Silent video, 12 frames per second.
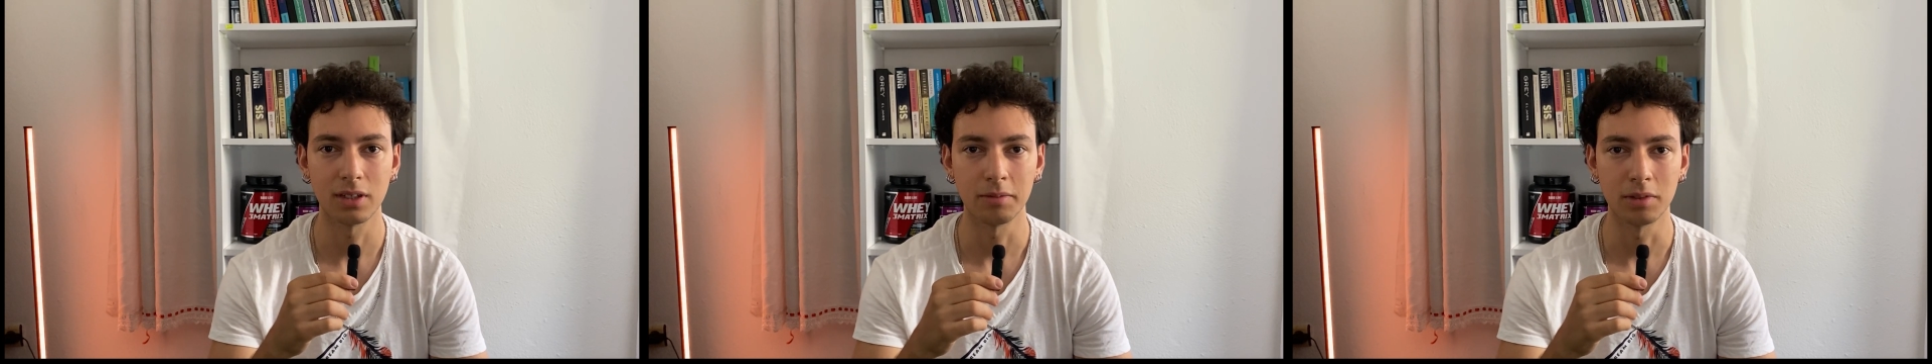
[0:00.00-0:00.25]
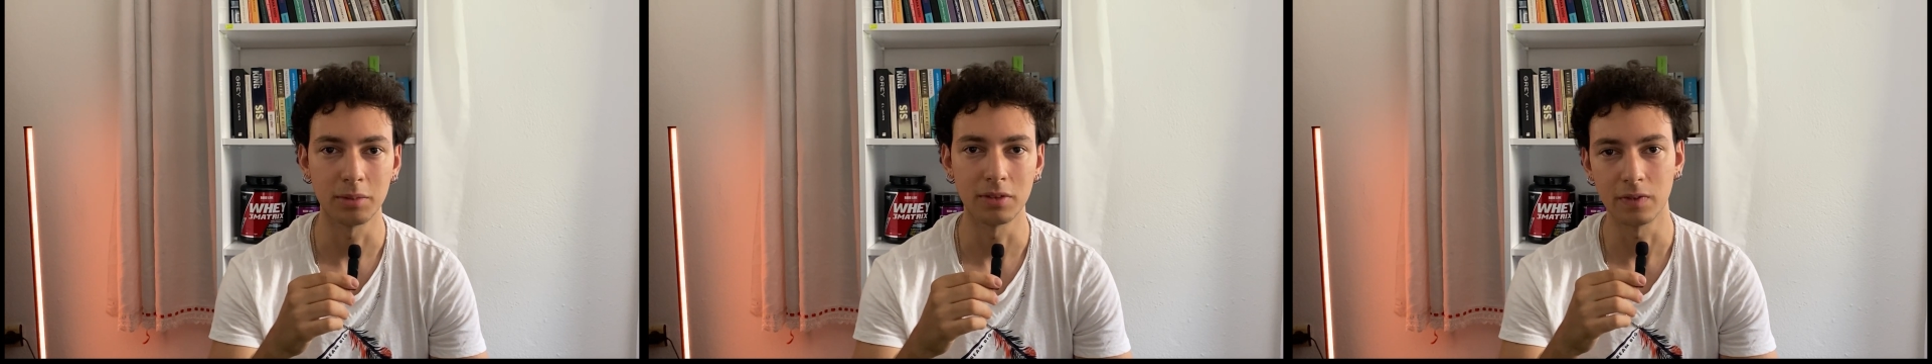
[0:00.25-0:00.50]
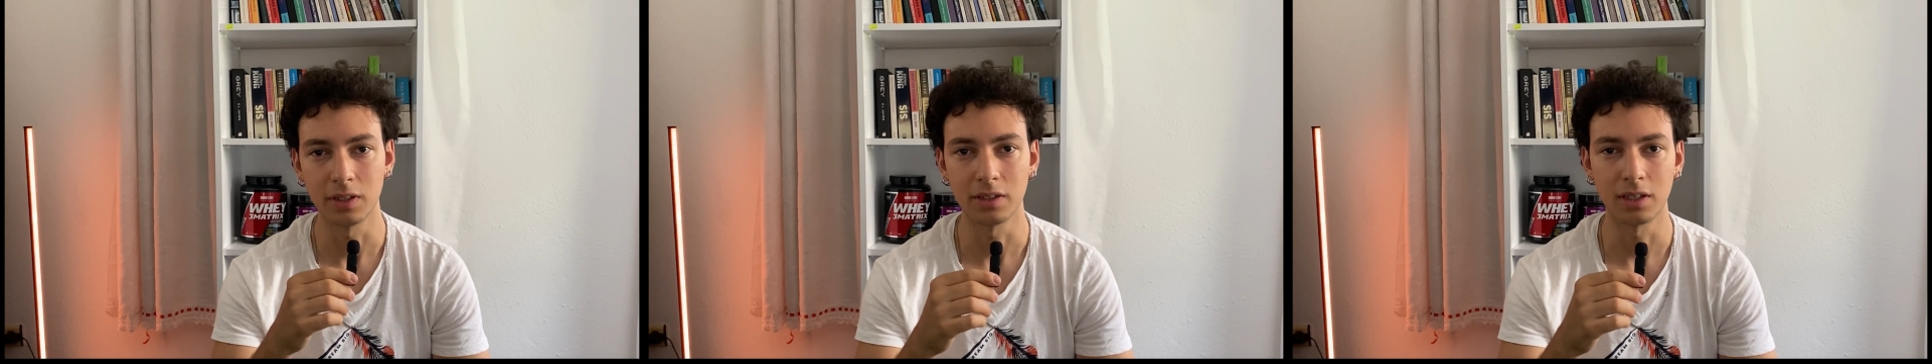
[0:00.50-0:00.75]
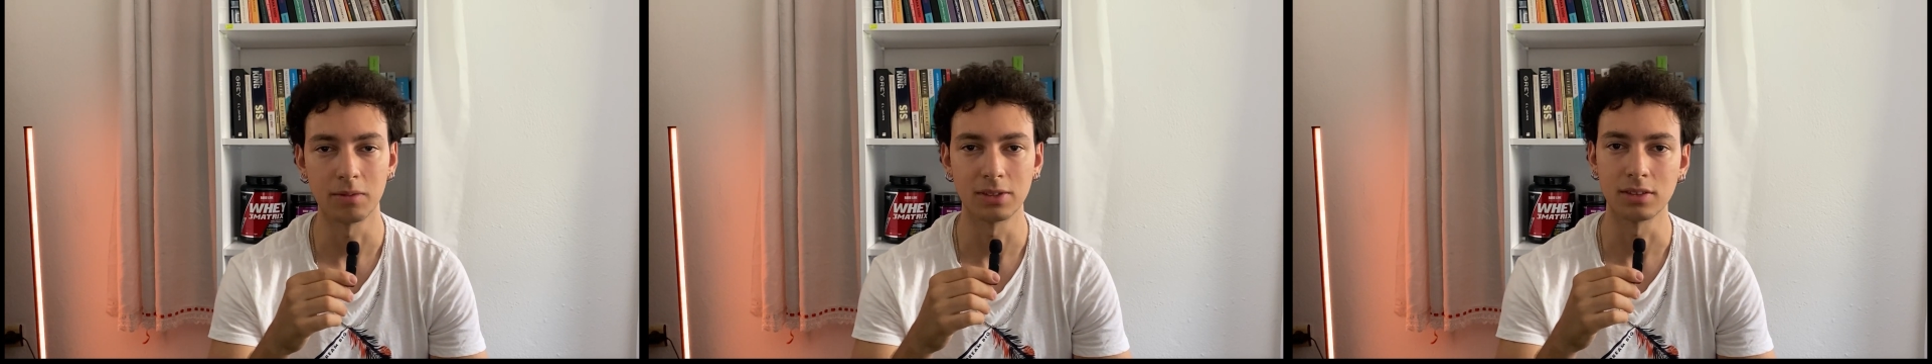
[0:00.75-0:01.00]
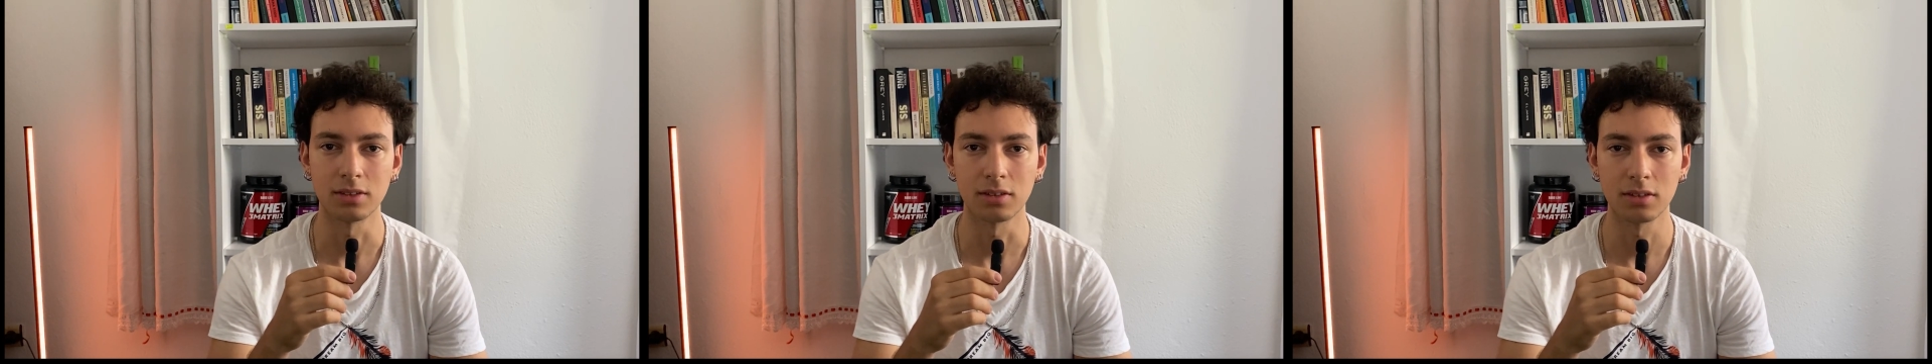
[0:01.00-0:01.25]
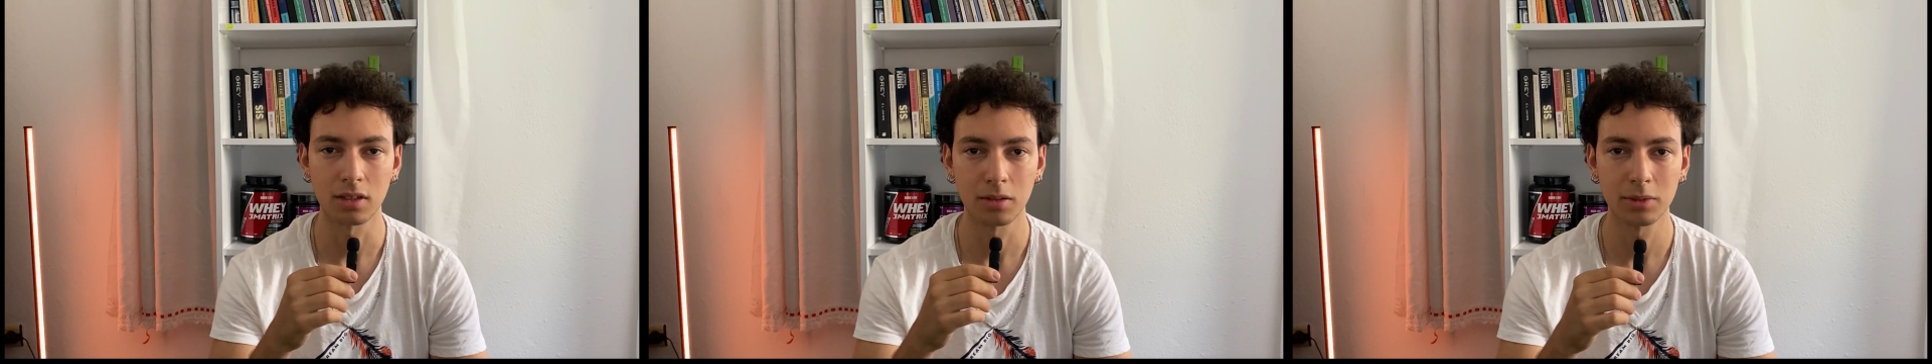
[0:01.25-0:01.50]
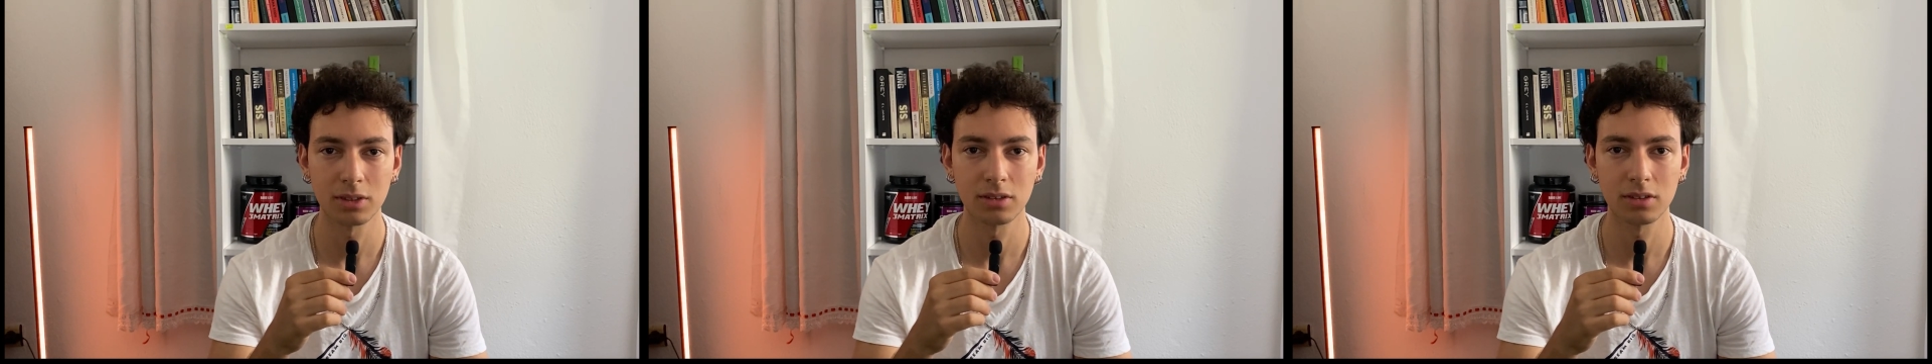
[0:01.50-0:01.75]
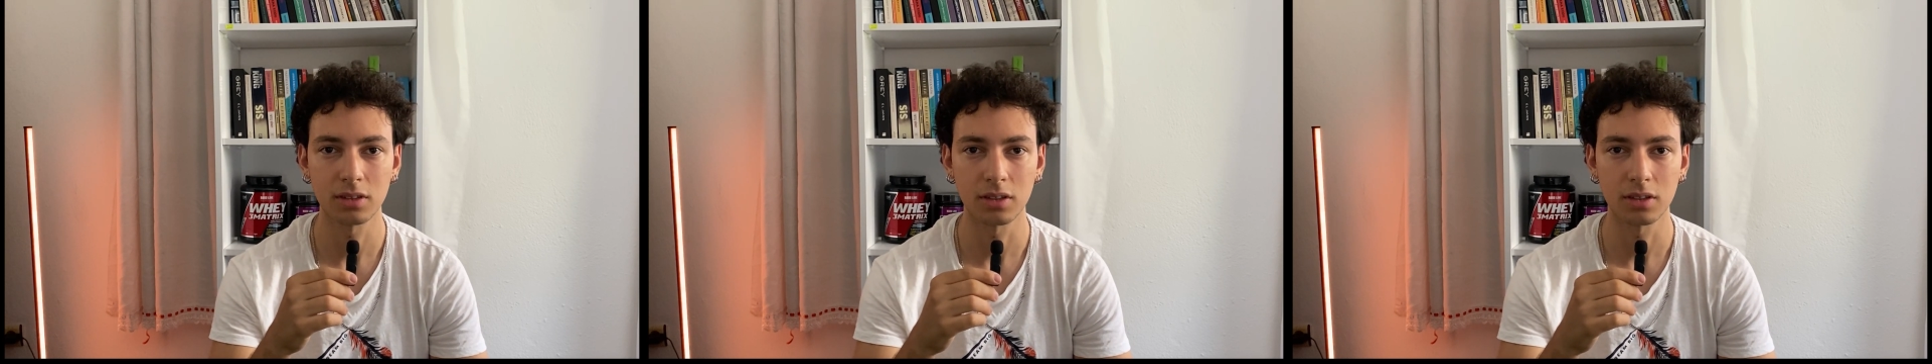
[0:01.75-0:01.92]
I will be reading every single comment.